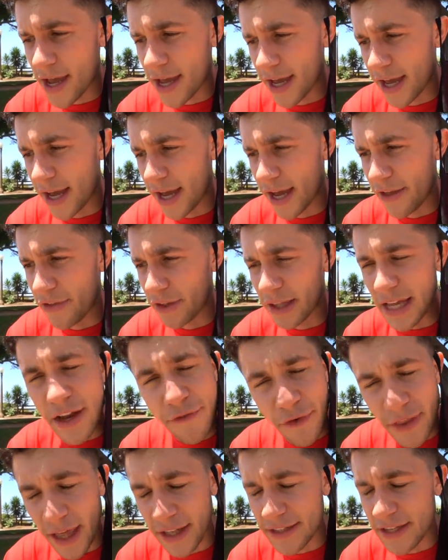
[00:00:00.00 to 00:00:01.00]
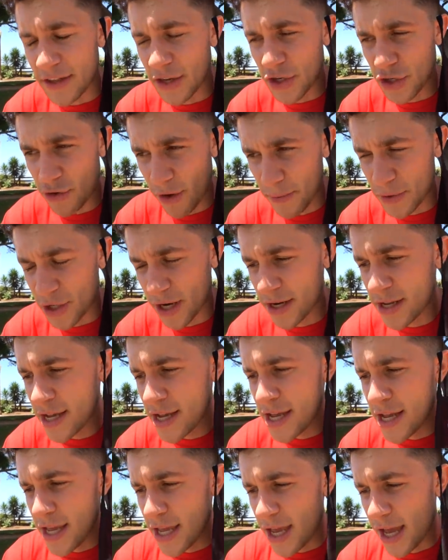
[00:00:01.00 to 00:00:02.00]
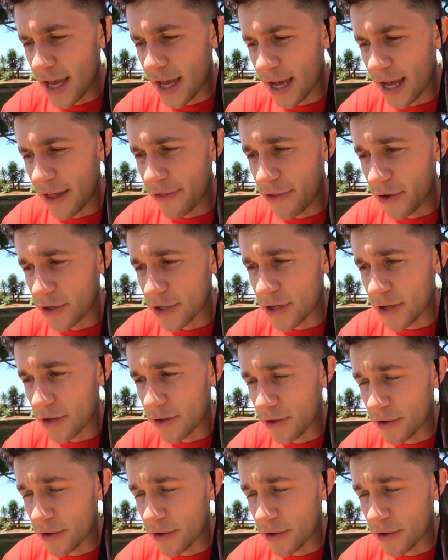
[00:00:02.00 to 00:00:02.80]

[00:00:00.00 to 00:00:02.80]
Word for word: uh, the link for that's in the description, uh, there's,